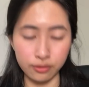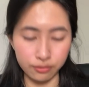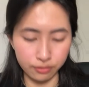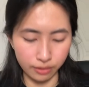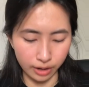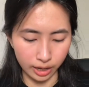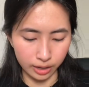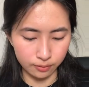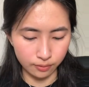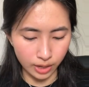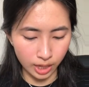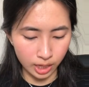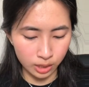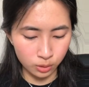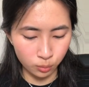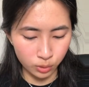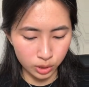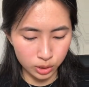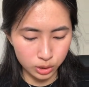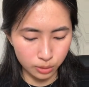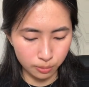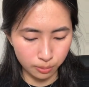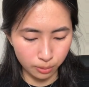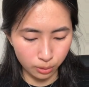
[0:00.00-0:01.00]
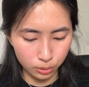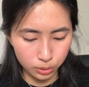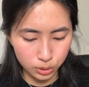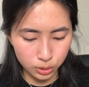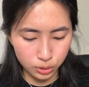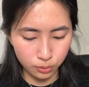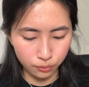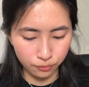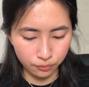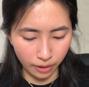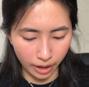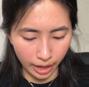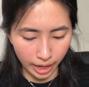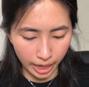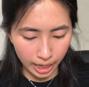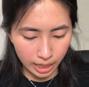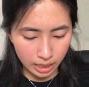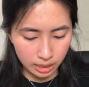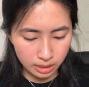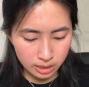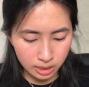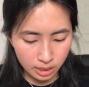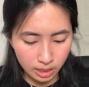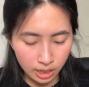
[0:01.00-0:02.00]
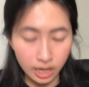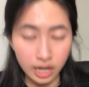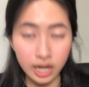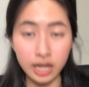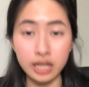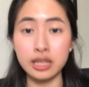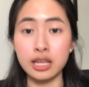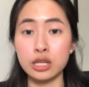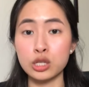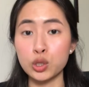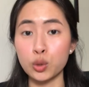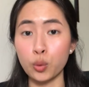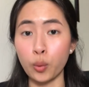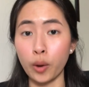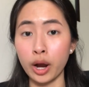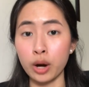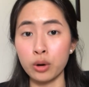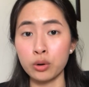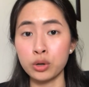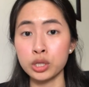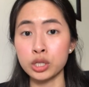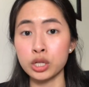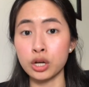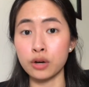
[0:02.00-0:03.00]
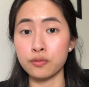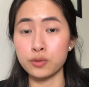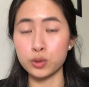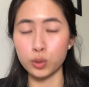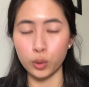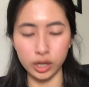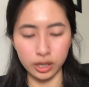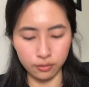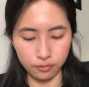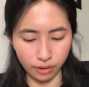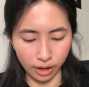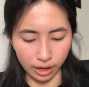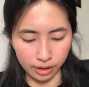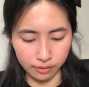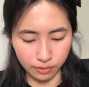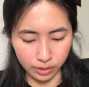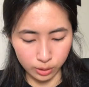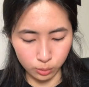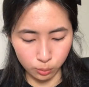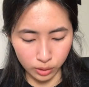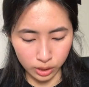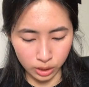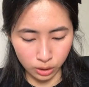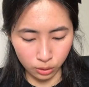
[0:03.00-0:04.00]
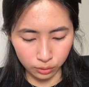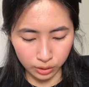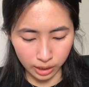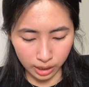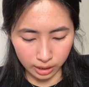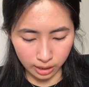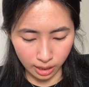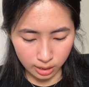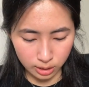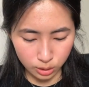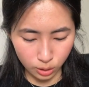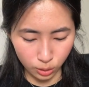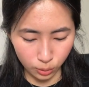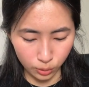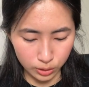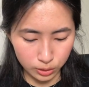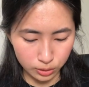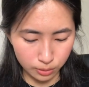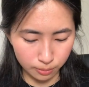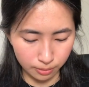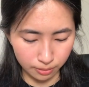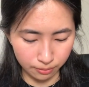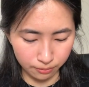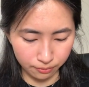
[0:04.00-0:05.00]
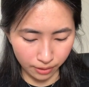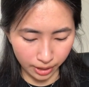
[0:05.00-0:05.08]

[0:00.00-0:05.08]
And we're supposed to find the square root of 25, and we know that that's going to be 5.